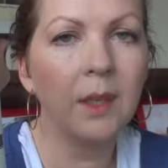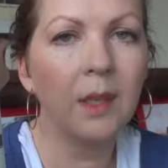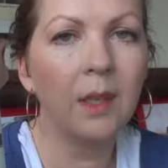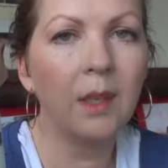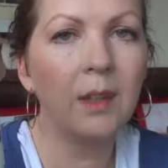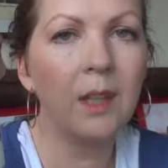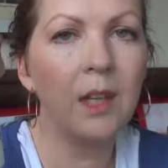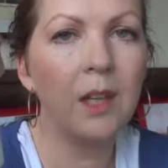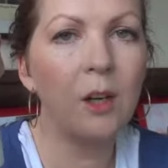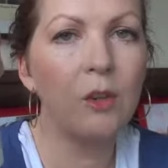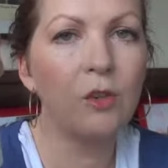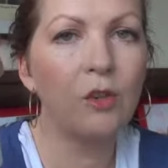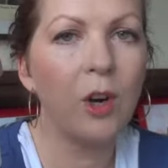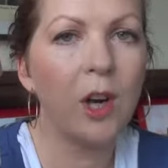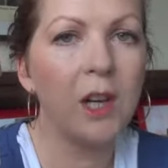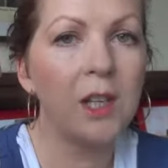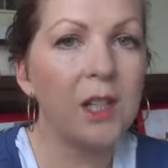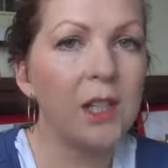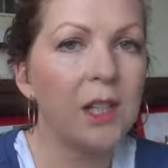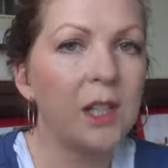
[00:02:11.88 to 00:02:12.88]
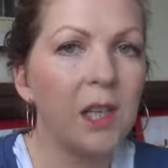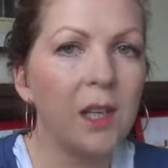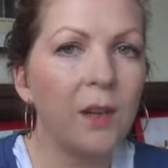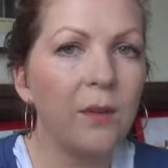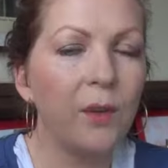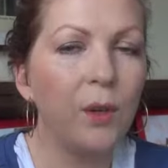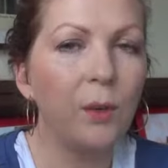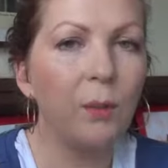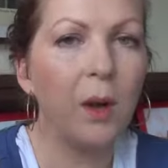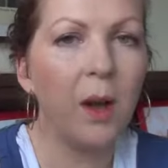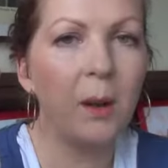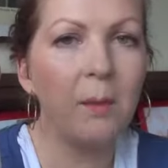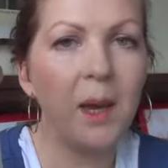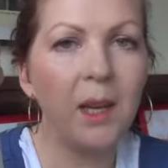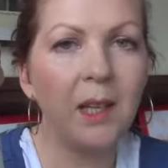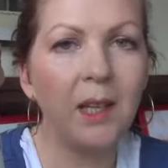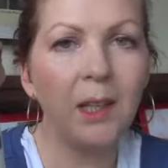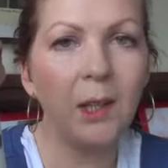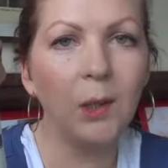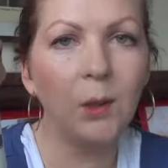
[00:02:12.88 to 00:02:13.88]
And they don't try and deceive you by making